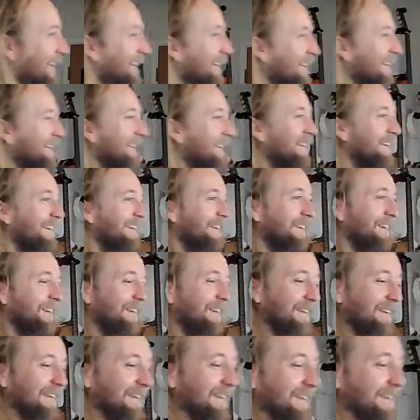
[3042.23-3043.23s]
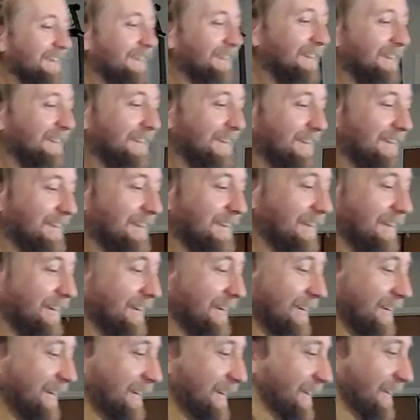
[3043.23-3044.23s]
oh wow, yeah. This
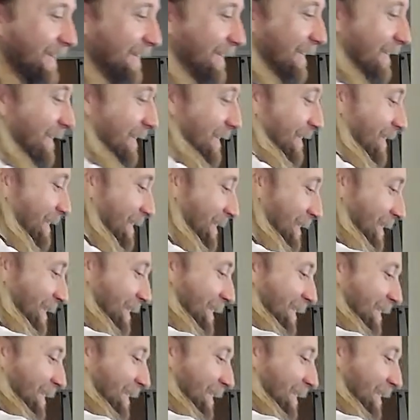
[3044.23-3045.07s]
one's heavier.